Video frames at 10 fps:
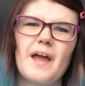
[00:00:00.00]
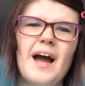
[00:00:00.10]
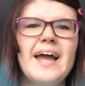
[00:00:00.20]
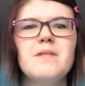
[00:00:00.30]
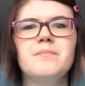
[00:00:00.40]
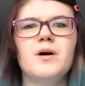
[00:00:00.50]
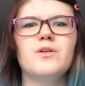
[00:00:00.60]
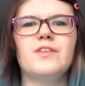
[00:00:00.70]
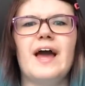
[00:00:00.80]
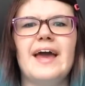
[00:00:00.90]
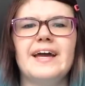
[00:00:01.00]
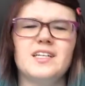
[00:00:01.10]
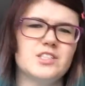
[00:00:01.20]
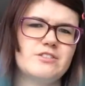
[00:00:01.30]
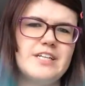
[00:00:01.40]
I am both an
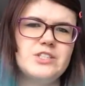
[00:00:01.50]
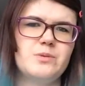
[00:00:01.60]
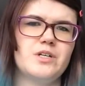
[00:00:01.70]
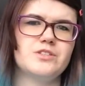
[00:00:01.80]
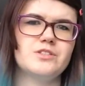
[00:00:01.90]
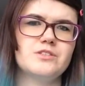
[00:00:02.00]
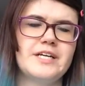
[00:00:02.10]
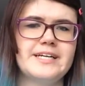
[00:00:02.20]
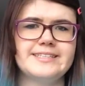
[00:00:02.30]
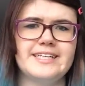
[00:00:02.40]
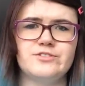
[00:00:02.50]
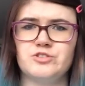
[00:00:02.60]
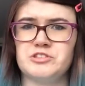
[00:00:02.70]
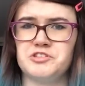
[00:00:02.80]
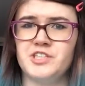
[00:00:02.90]
undergraduate English
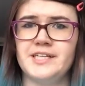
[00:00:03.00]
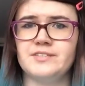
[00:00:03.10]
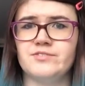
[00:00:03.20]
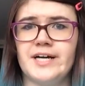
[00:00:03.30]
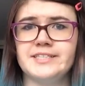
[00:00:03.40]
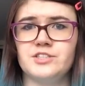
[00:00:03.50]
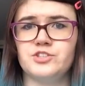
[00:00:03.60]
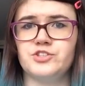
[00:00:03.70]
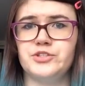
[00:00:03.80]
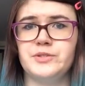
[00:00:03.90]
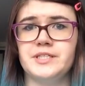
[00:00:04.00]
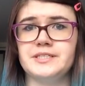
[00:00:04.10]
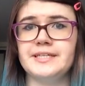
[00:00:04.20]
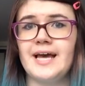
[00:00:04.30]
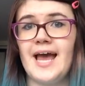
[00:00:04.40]
literature and creative writing
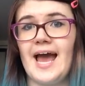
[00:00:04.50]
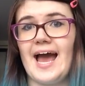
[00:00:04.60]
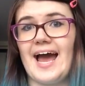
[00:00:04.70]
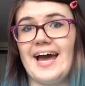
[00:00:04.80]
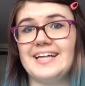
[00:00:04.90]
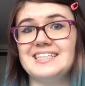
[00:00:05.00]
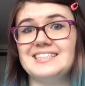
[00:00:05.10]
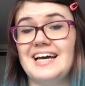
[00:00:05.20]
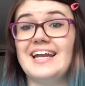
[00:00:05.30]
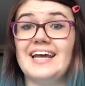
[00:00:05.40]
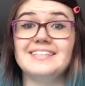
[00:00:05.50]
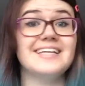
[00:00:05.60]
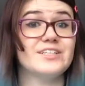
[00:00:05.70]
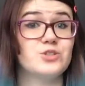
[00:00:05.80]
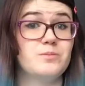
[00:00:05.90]
student and an
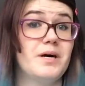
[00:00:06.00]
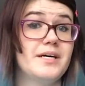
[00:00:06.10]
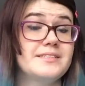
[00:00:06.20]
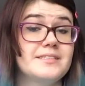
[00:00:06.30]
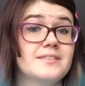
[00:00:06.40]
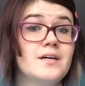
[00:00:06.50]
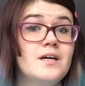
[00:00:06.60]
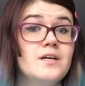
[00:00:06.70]
asexual person,